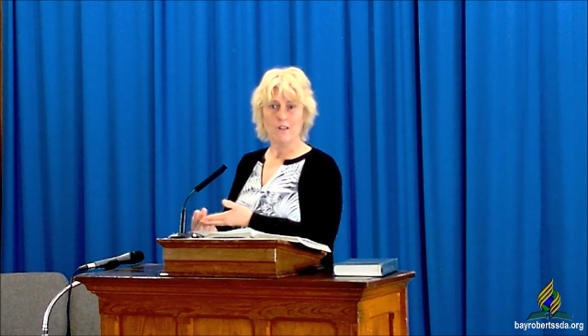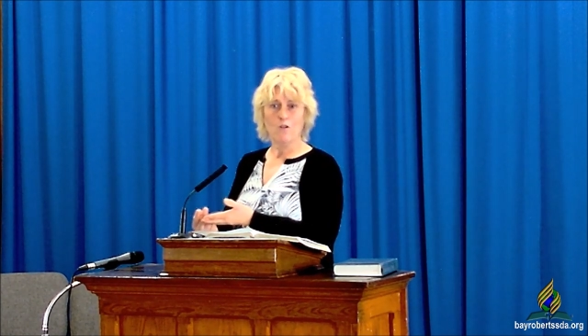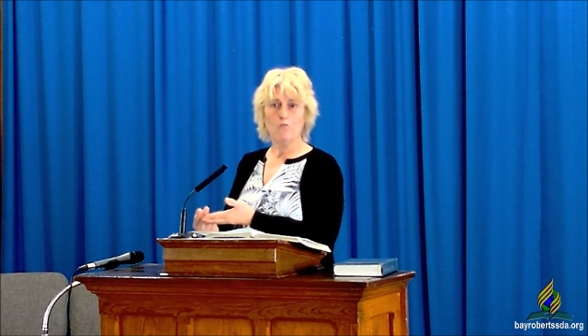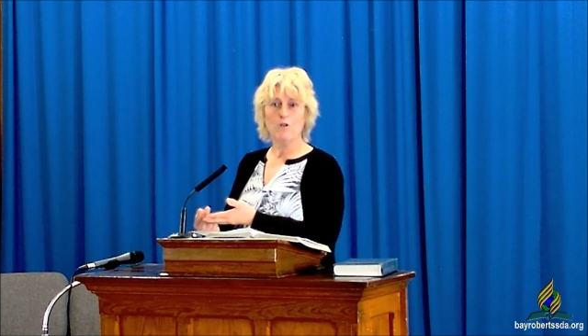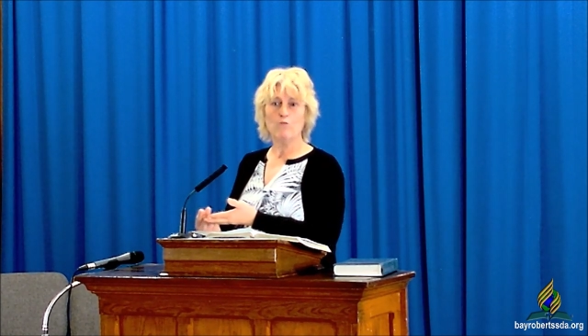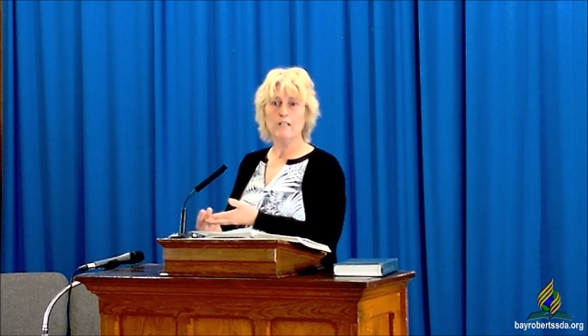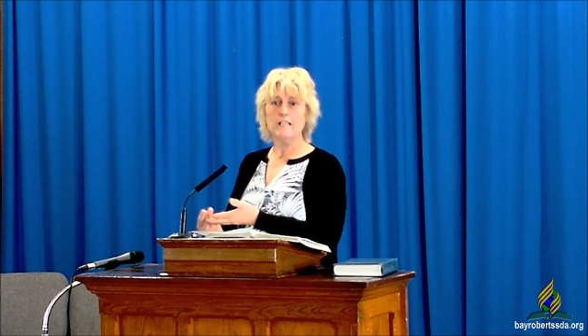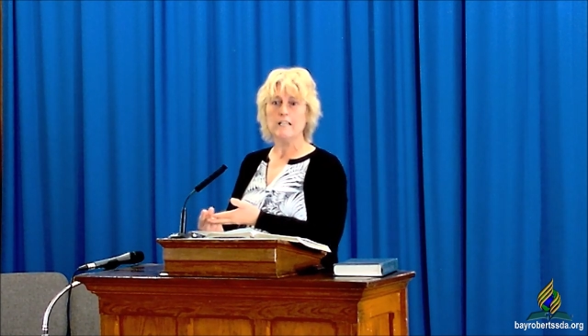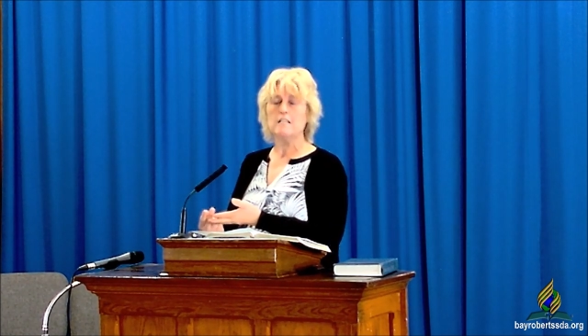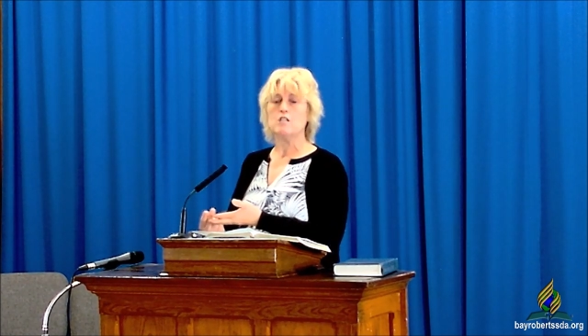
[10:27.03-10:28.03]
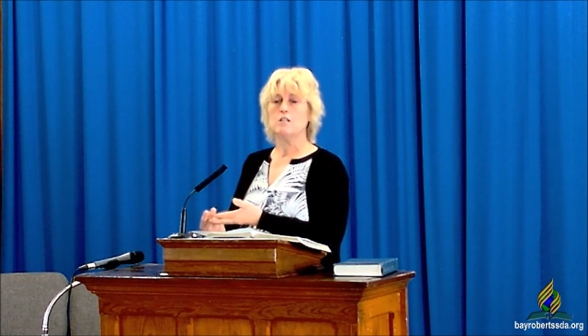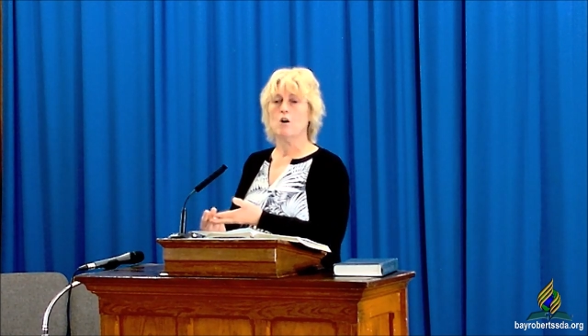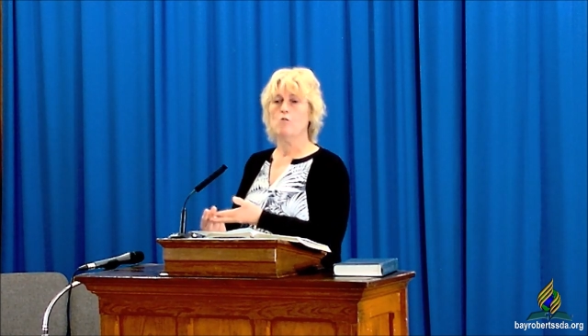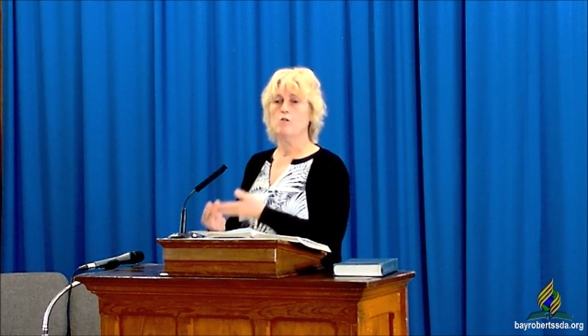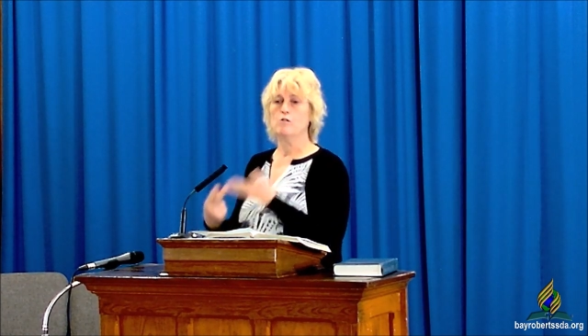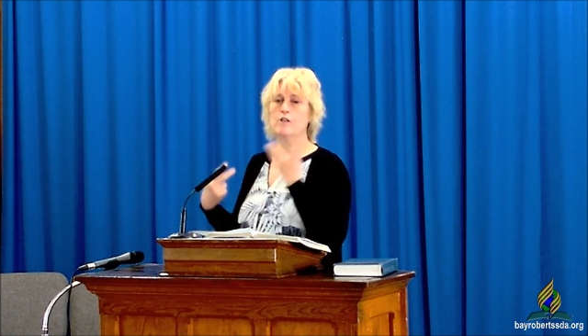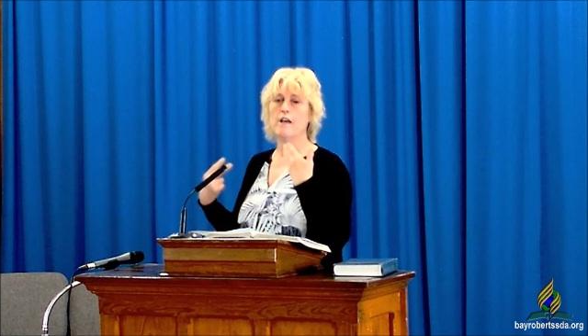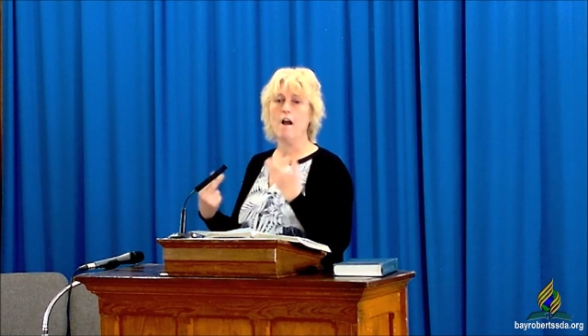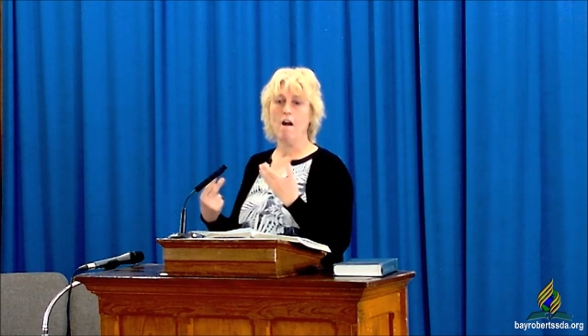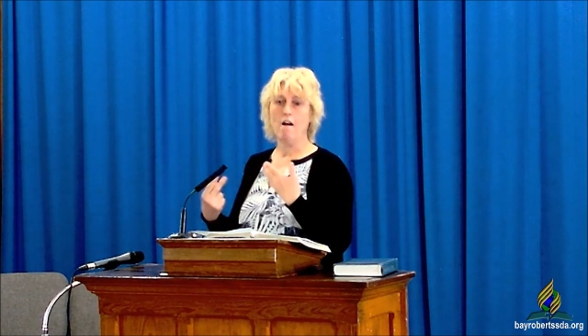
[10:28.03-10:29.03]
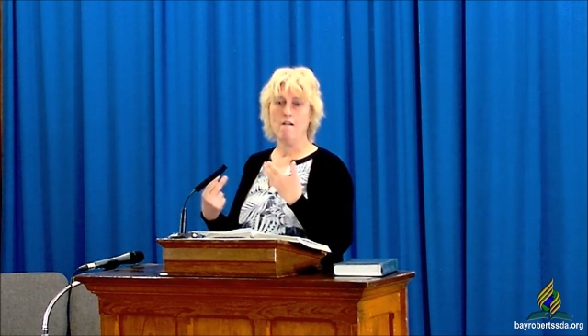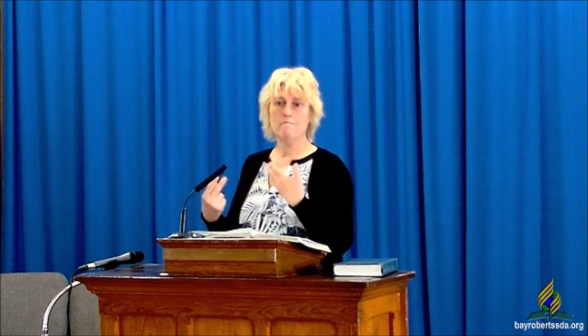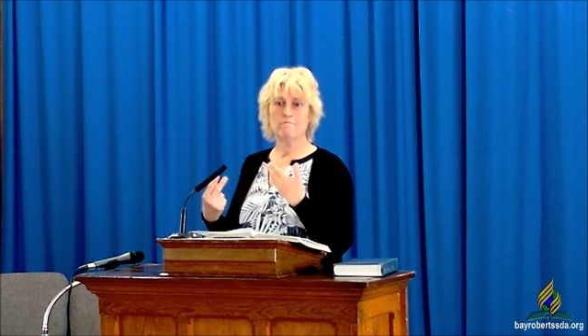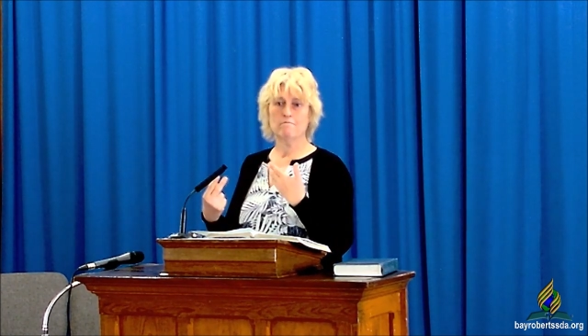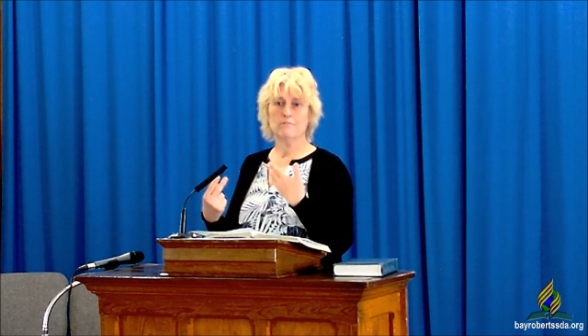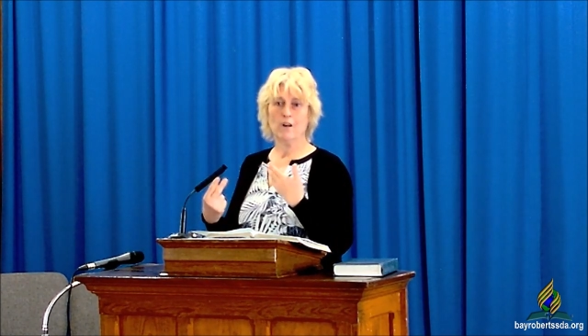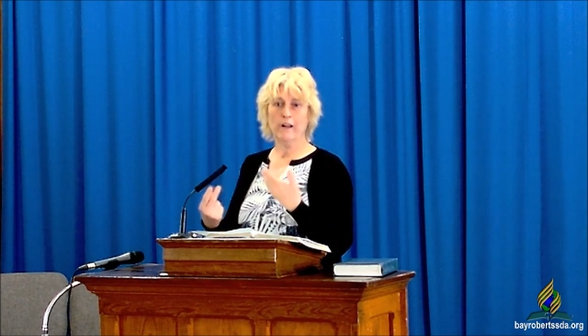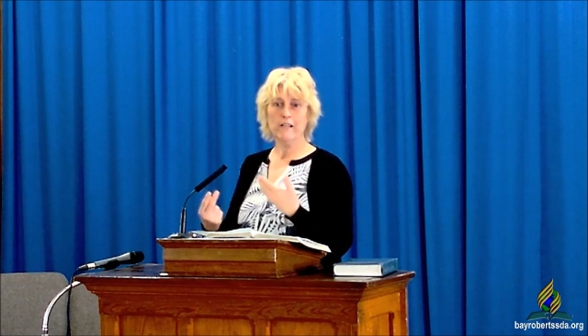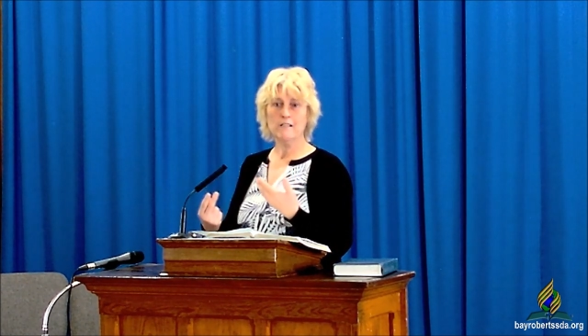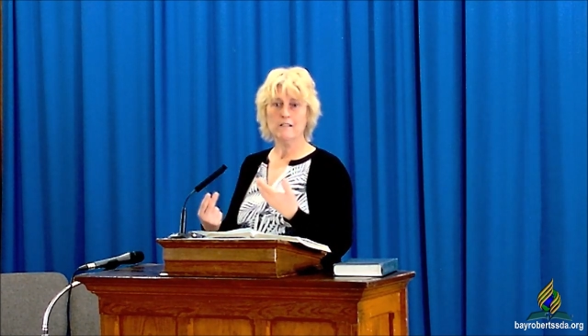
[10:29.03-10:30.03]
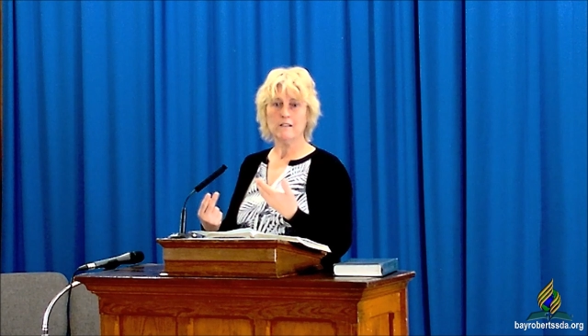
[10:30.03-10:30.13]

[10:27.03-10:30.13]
we really get to know who they are, right?